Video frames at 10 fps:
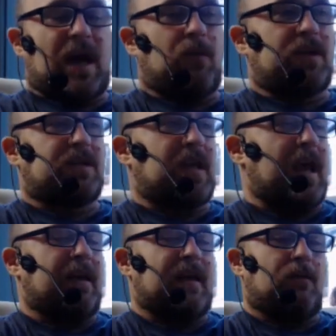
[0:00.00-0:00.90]
I would
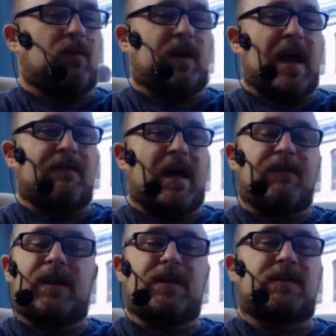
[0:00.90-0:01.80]
say, that we have
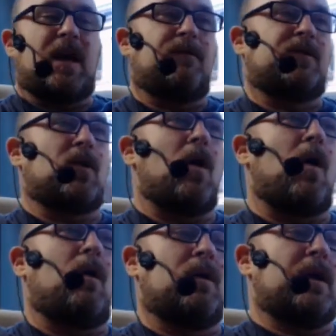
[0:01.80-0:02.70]
evidence of is
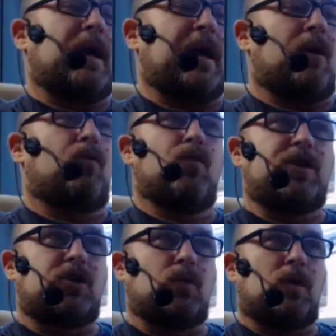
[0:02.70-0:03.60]
all in a
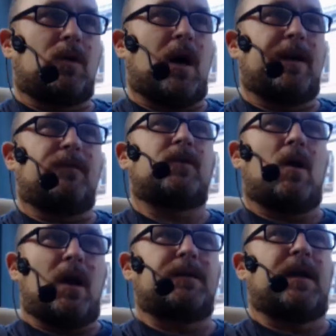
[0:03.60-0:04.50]
ritual kind of
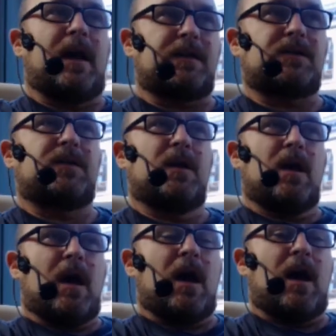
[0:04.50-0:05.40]
context
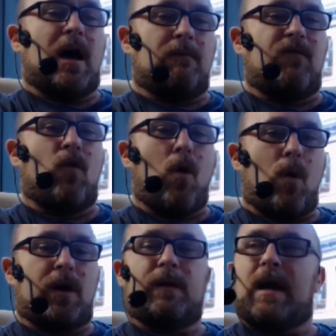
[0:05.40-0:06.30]
uh, um,
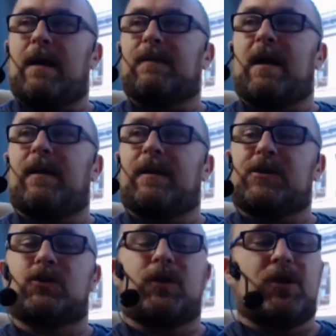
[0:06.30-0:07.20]
forward. And that, that
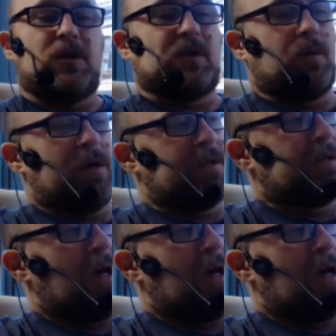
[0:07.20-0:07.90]
initial use was